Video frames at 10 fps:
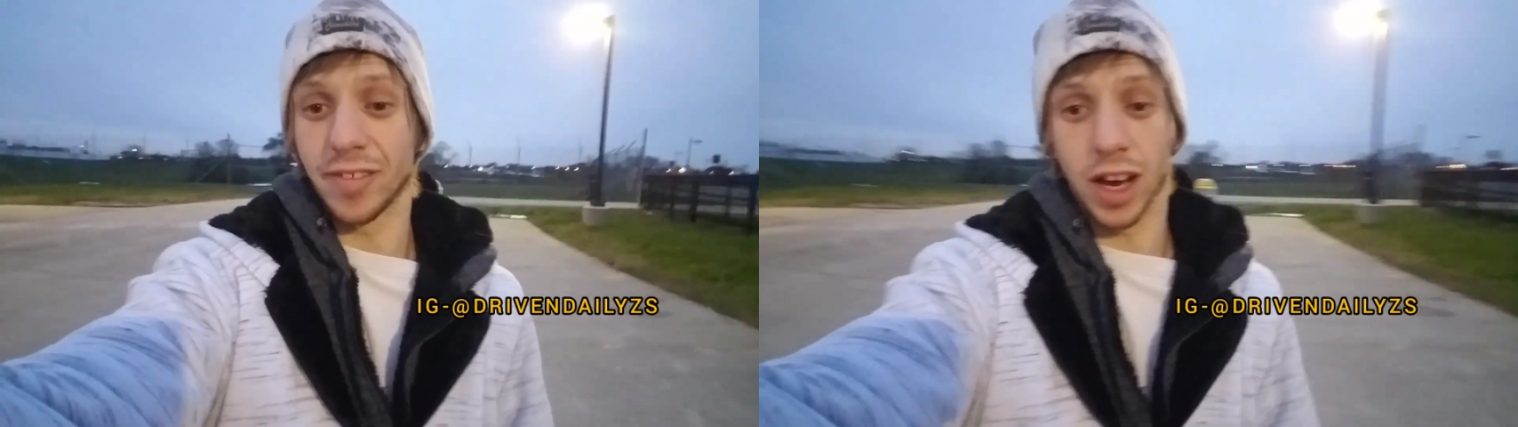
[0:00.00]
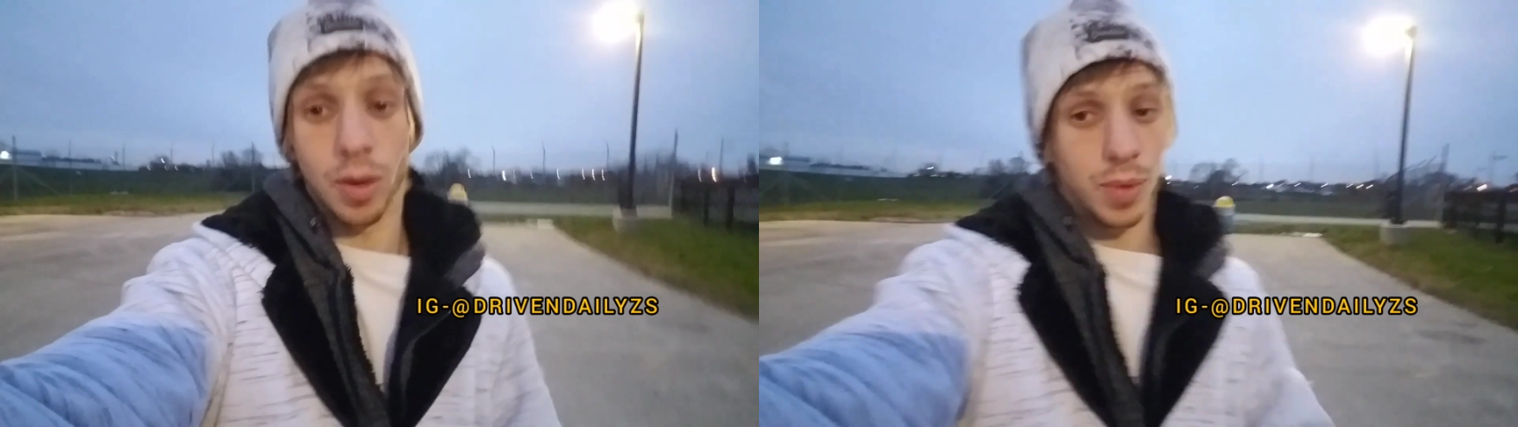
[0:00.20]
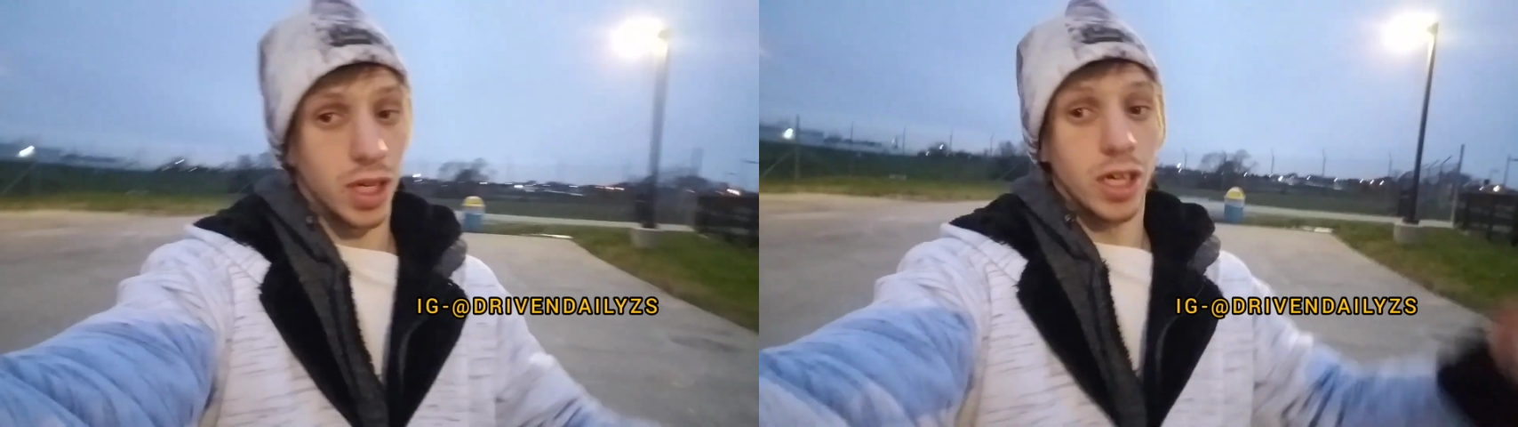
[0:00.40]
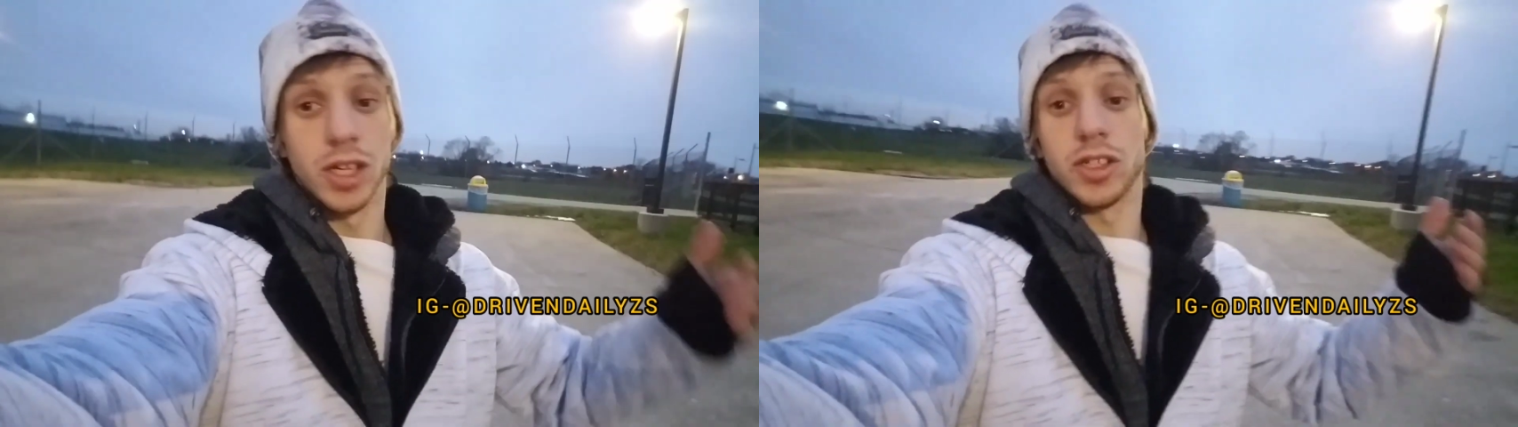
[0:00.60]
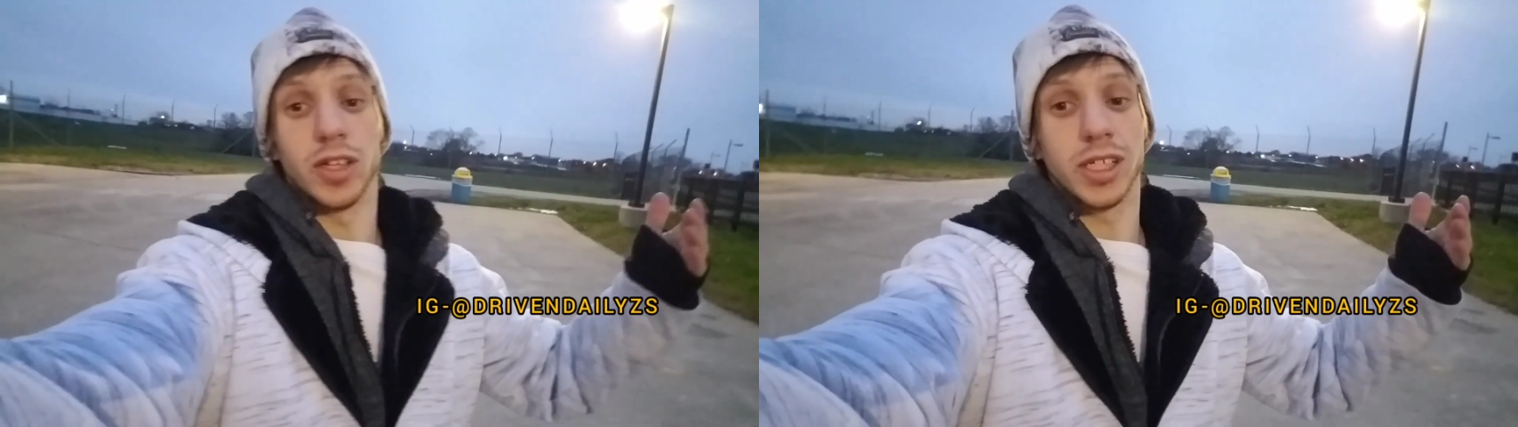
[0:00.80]
help,
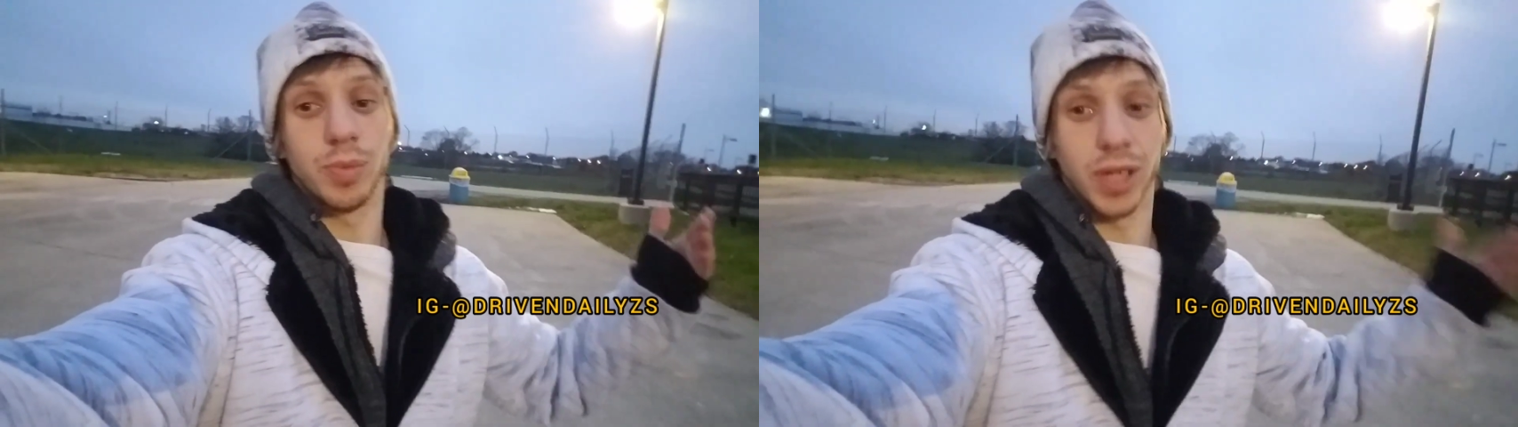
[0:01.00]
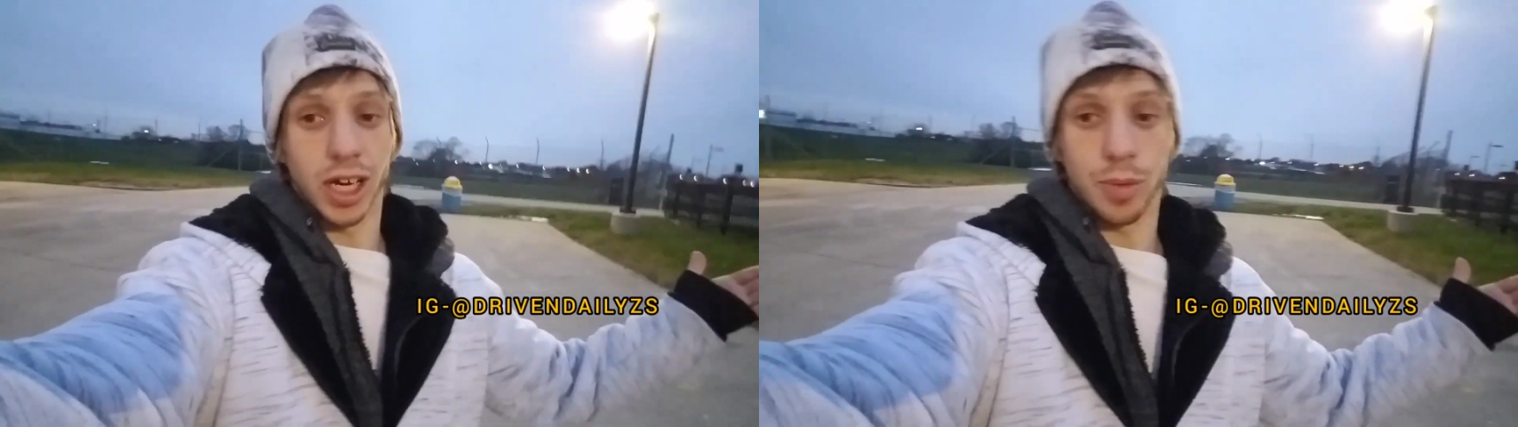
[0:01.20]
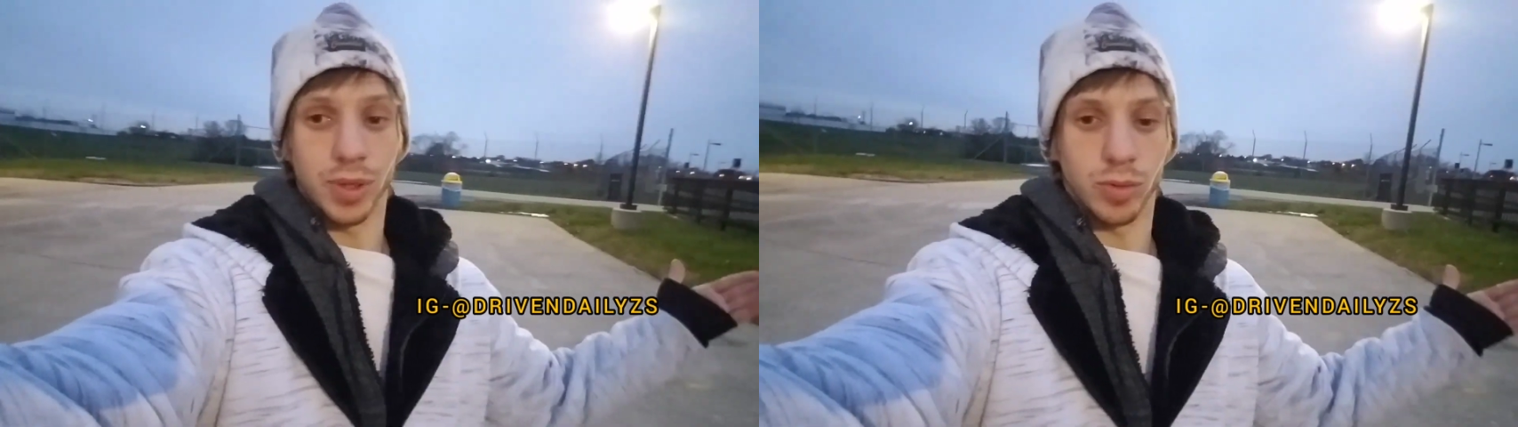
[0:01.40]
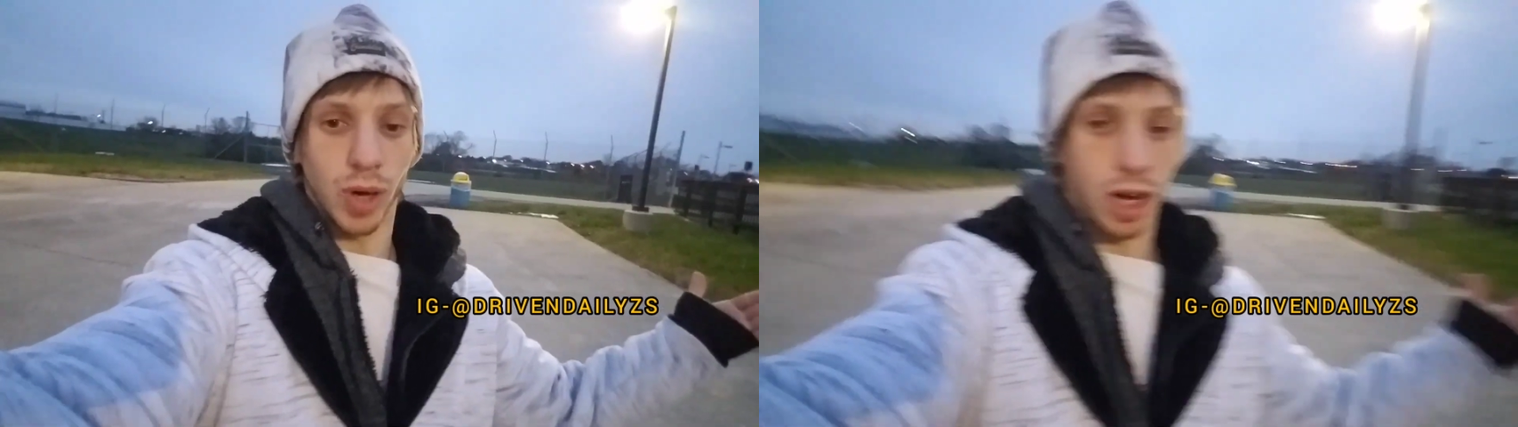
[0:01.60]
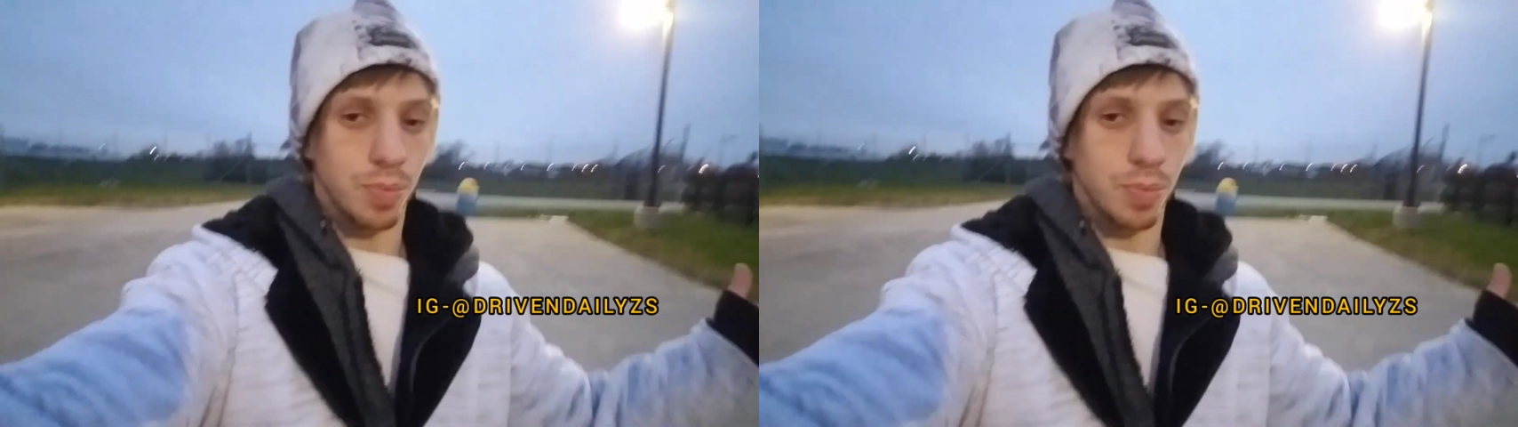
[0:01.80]
so that's a big help as well.